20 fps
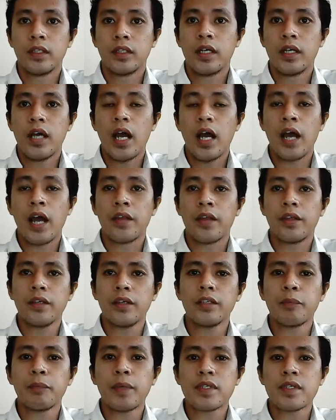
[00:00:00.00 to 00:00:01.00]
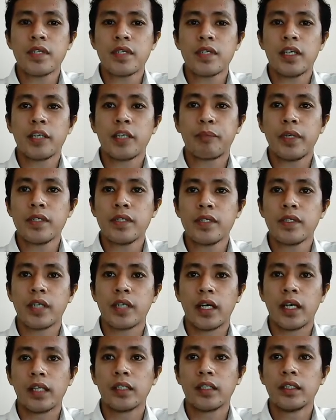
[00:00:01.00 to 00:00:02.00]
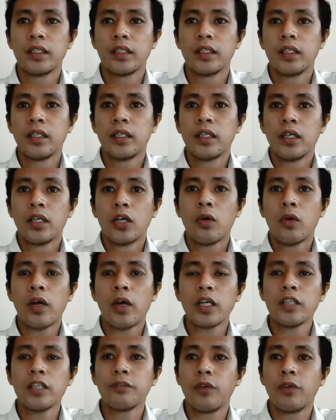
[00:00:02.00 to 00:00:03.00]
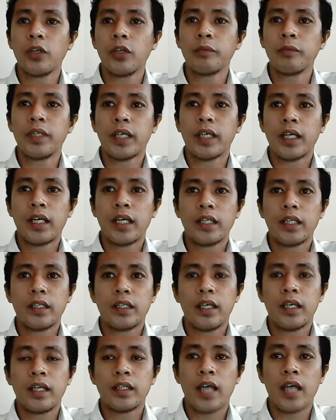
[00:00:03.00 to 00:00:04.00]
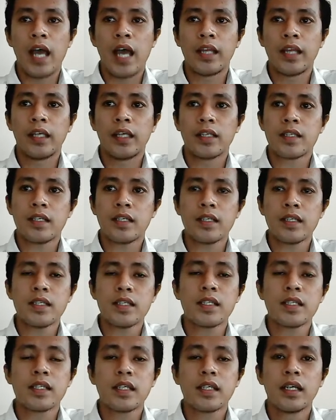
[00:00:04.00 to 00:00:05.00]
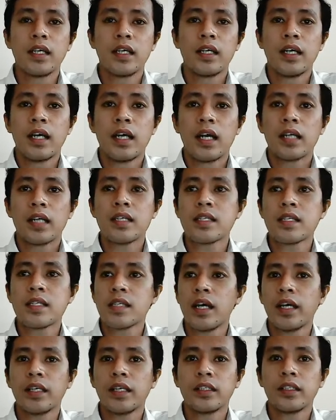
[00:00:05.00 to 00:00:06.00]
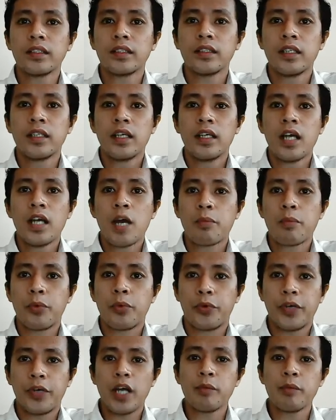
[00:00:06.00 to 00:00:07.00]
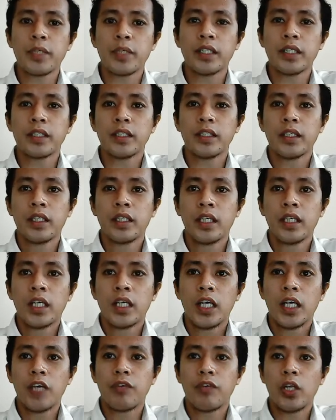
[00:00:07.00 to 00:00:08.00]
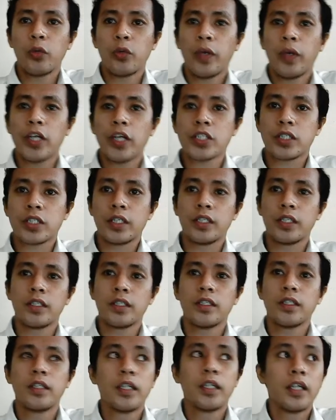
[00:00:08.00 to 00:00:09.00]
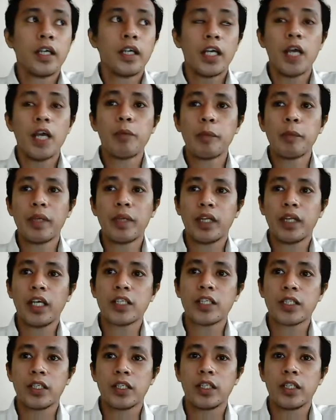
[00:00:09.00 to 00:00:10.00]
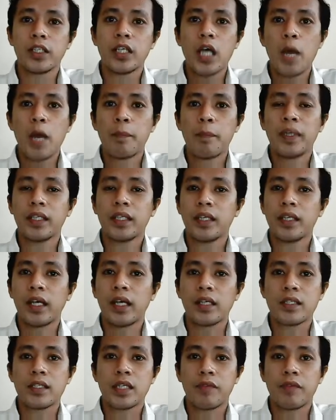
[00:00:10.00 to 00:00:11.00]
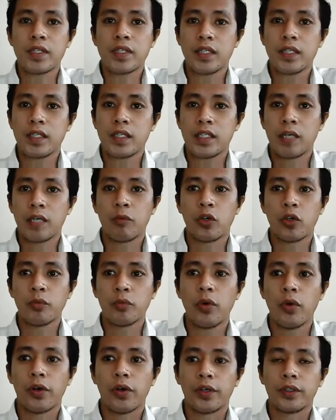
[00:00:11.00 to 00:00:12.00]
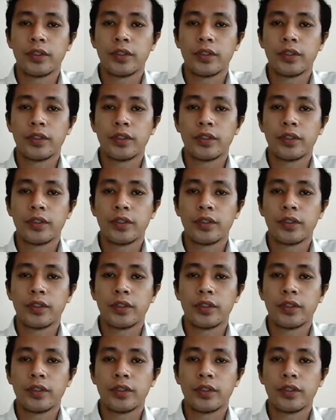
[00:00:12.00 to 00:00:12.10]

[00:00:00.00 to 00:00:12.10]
And they represent the personnel who are involved in the analysis, design, programming, evaluation, implementation, maintenance of a system or more.